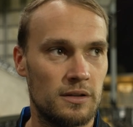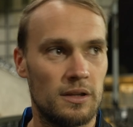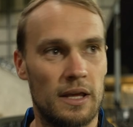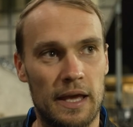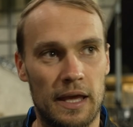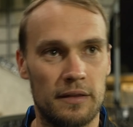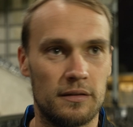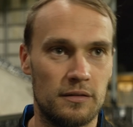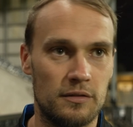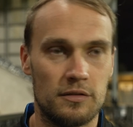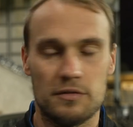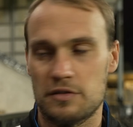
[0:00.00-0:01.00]
yeah, the,
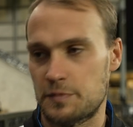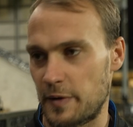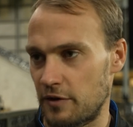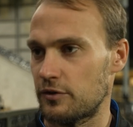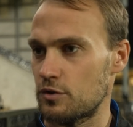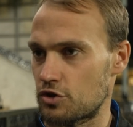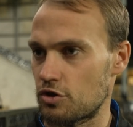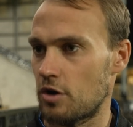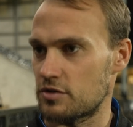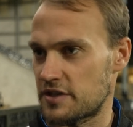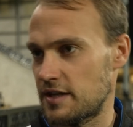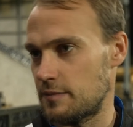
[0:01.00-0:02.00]
the, there's been a few
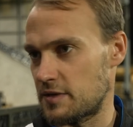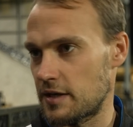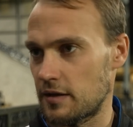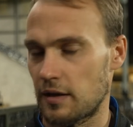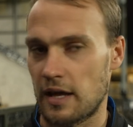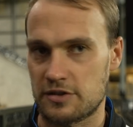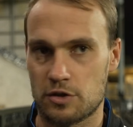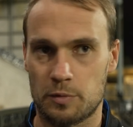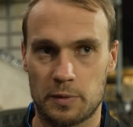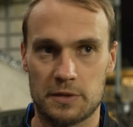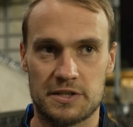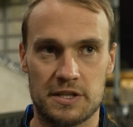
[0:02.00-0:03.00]
strong teams in it the last
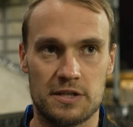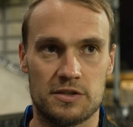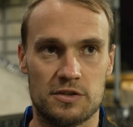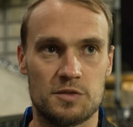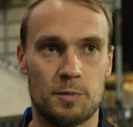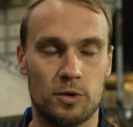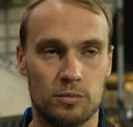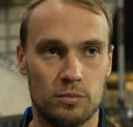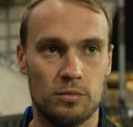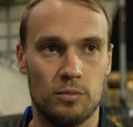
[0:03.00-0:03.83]
couple of seasons, but